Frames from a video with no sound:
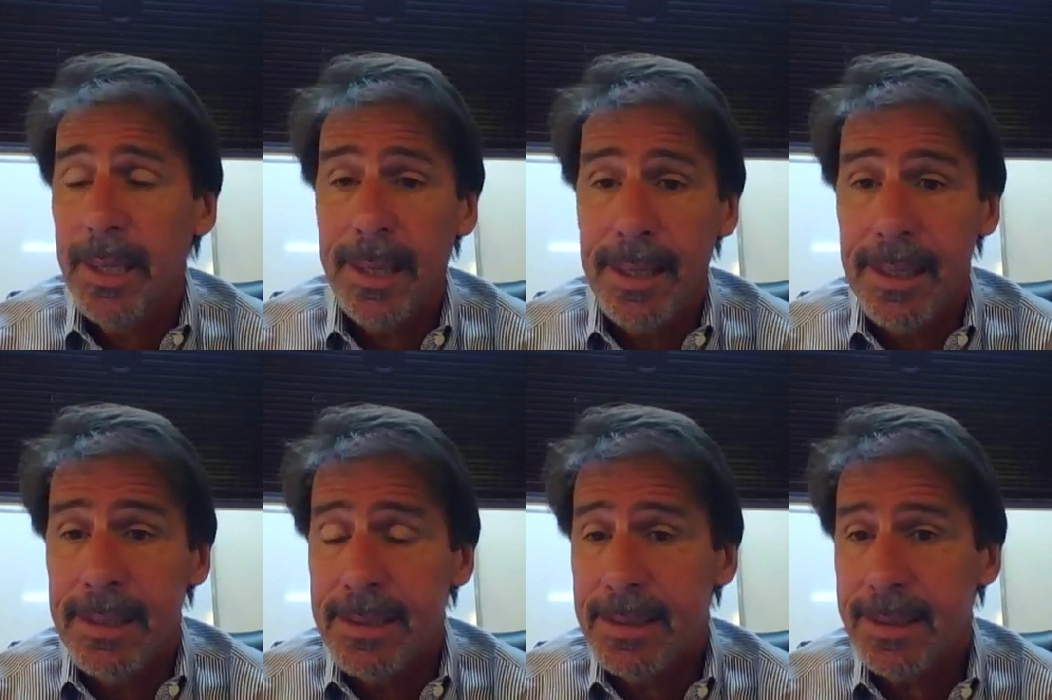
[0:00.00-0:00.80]

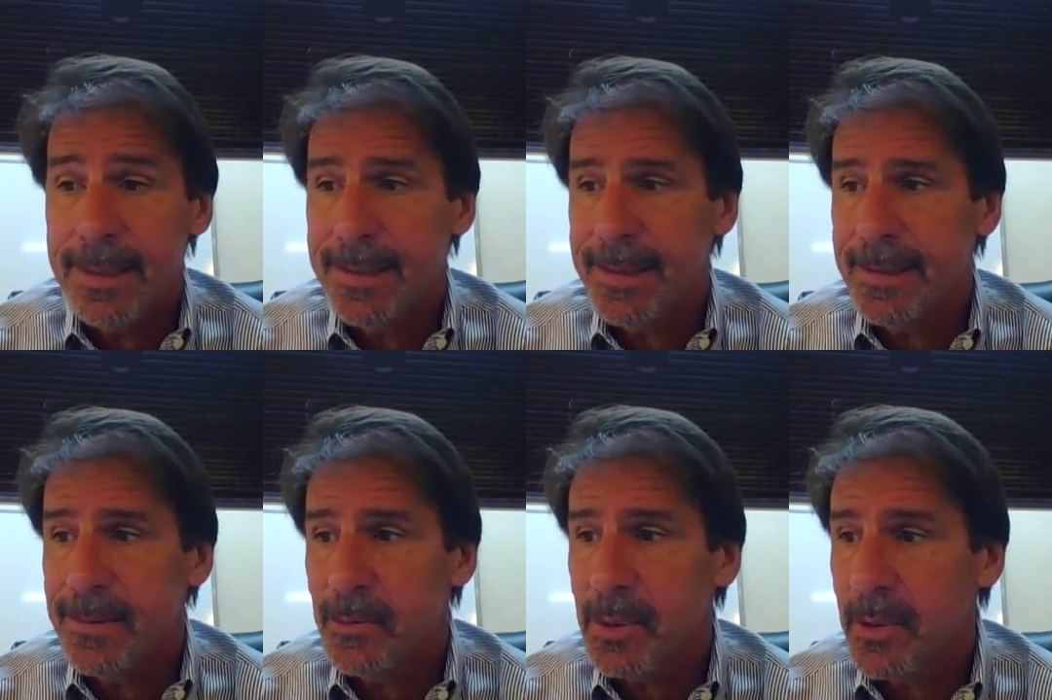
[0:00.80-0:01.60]
And
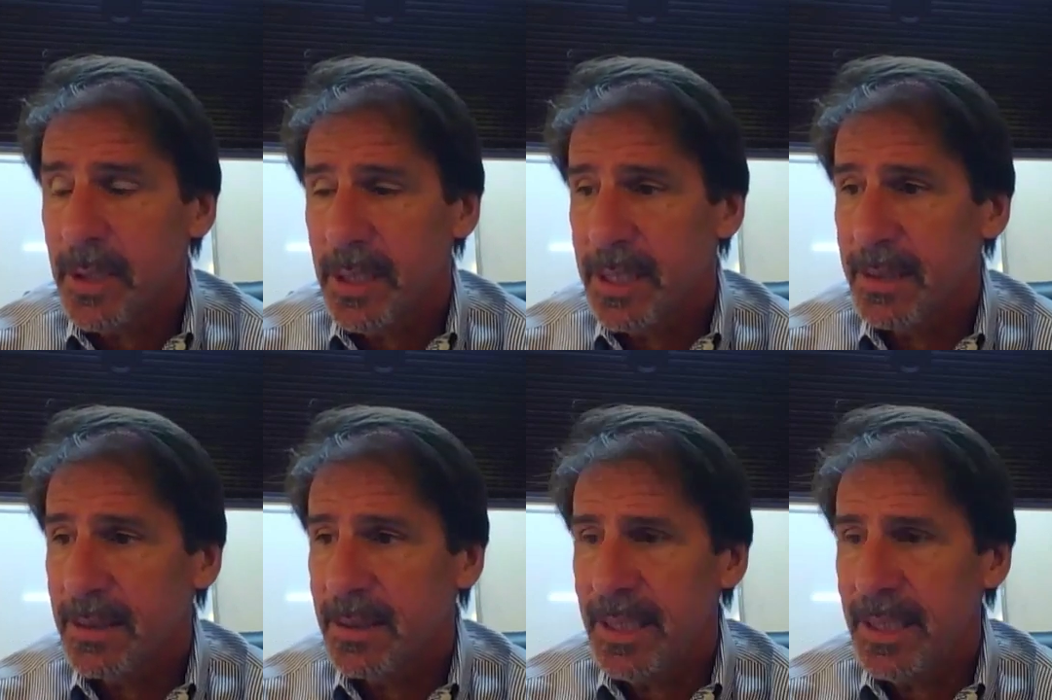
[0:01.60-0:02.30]
what are the